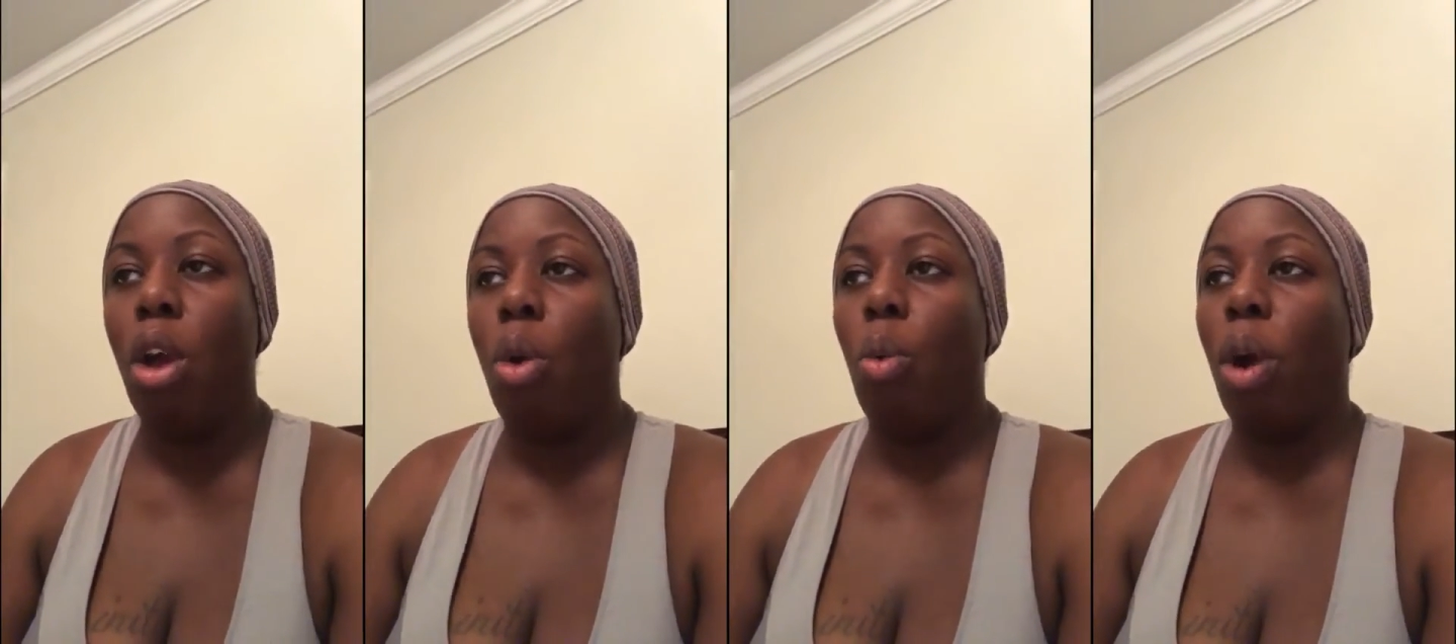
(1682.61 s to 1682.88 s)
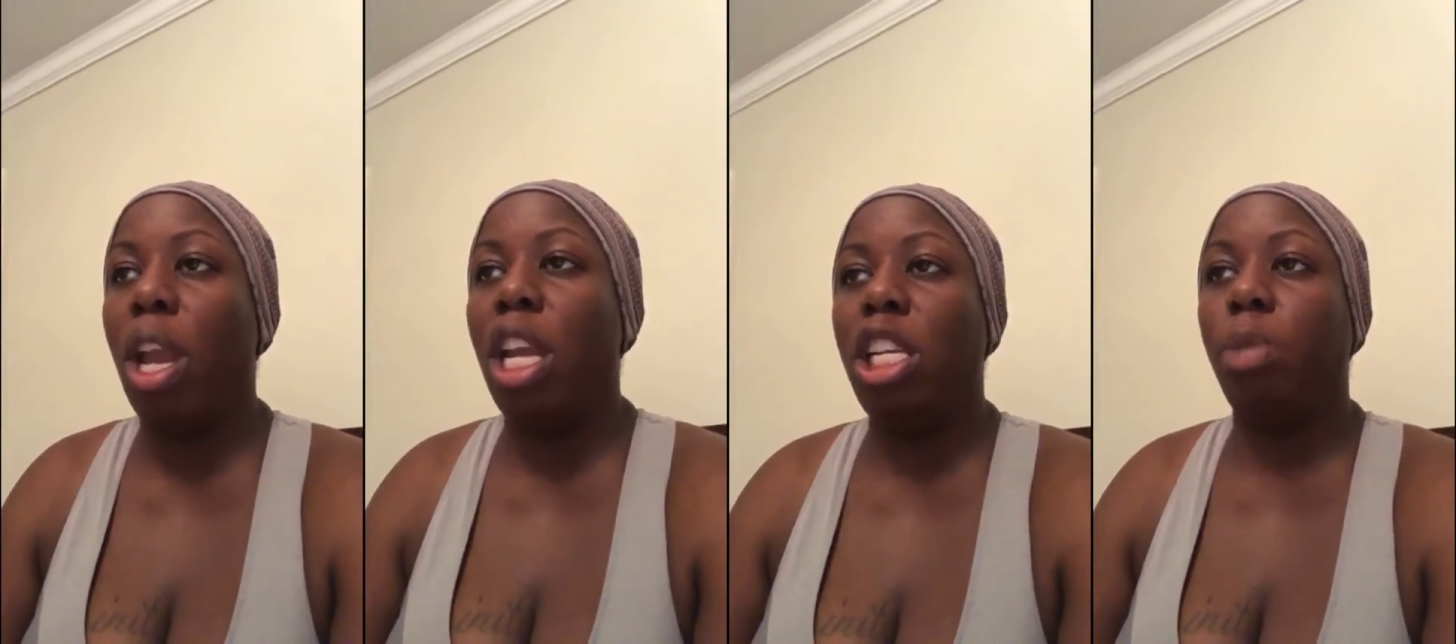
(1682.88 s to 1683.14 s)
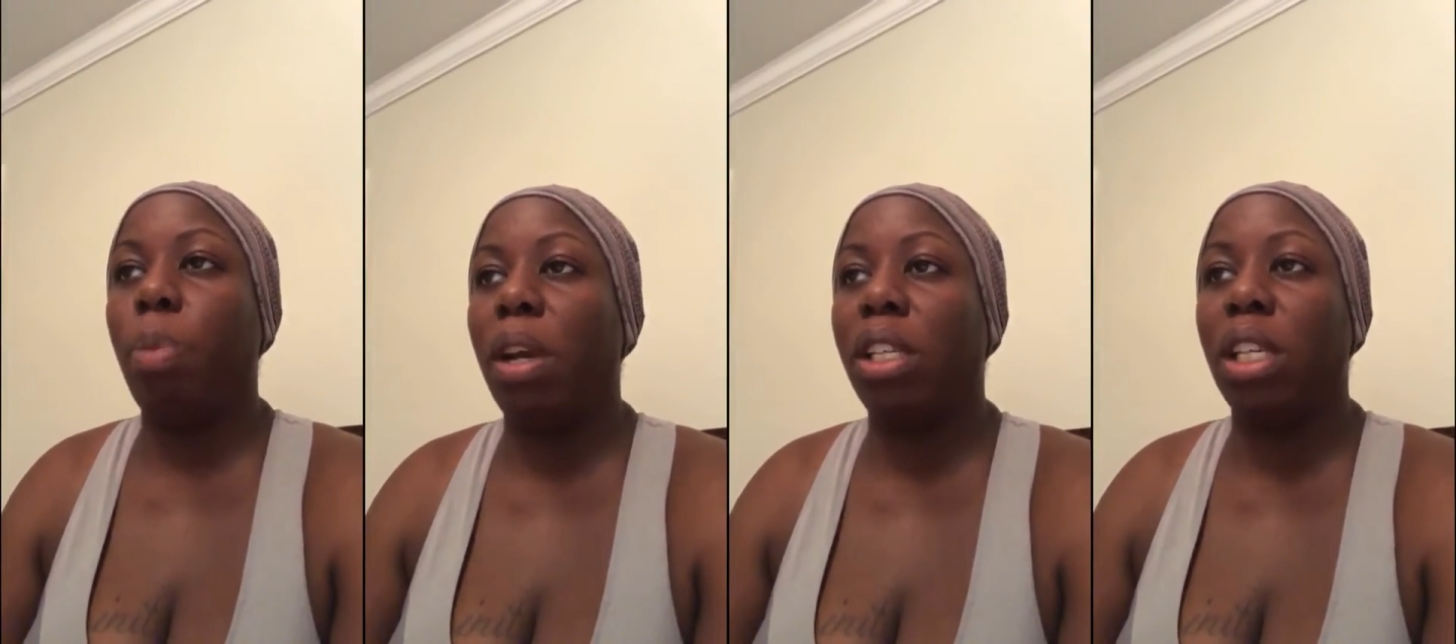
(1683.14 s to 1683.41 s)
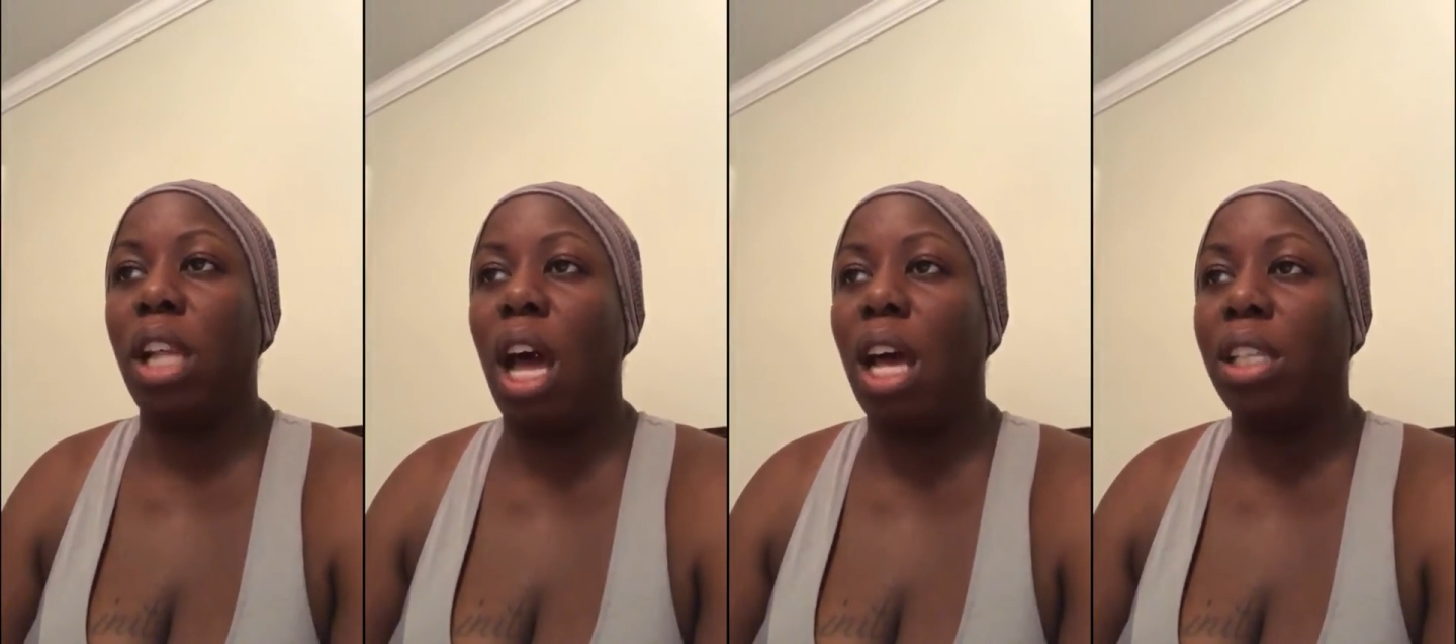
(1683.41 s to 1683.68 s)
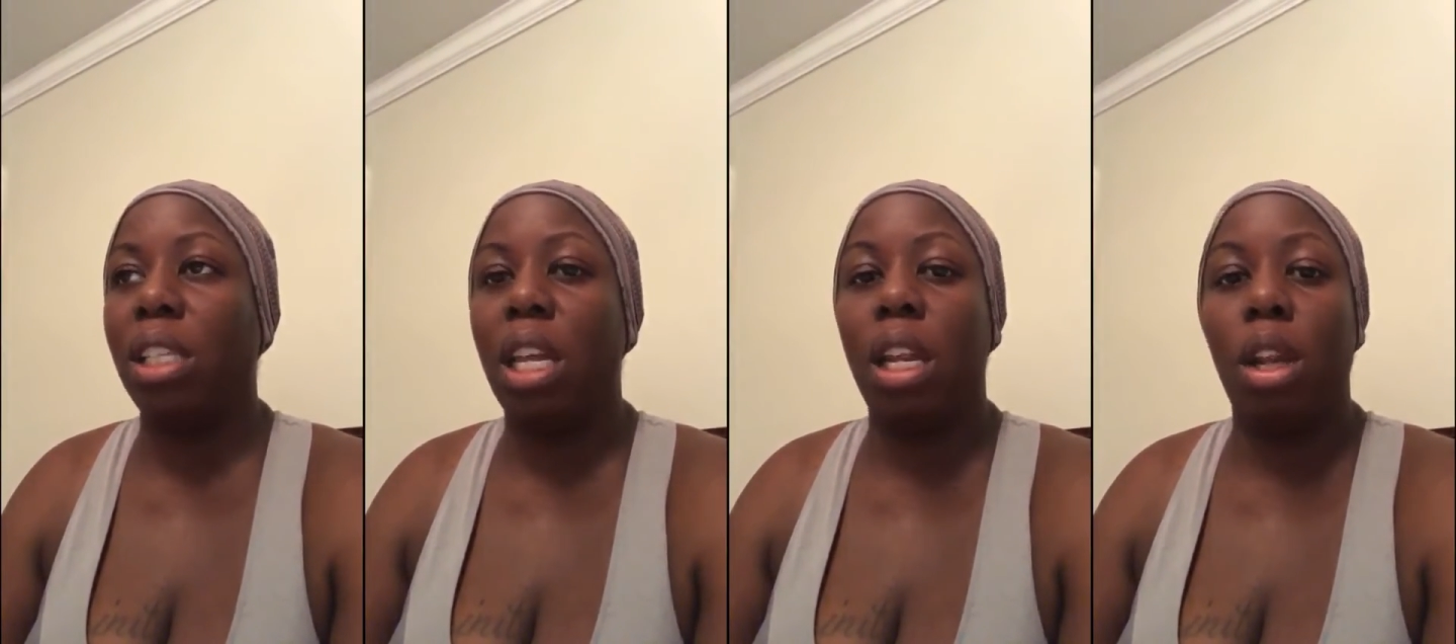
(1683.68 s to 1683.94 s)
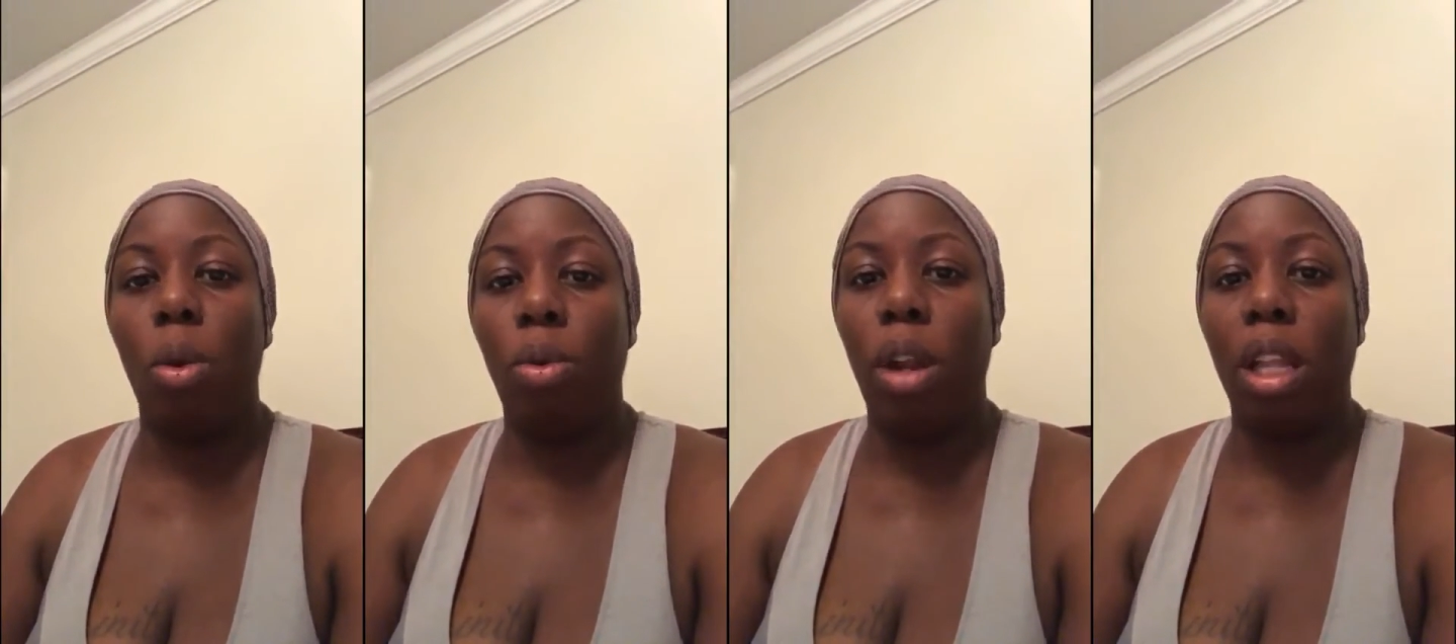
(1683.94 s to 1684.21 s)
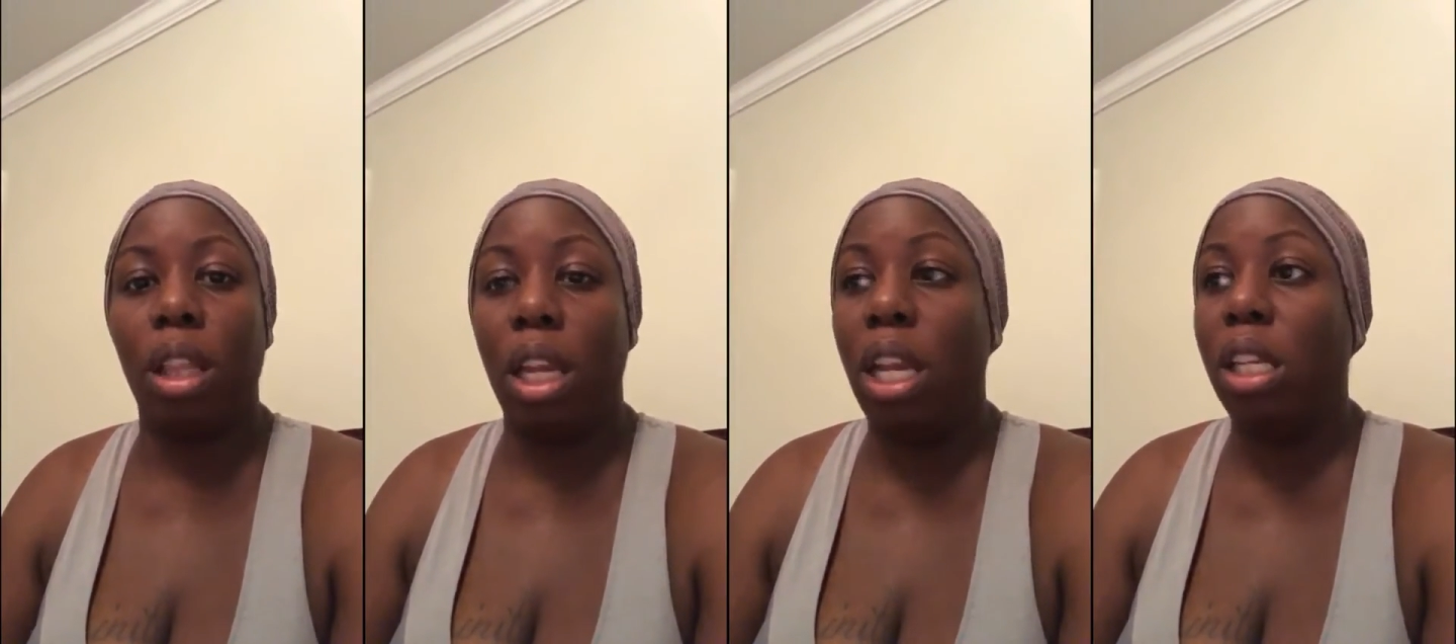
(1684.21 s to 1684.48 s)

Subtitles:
what he specializes in, no nothing.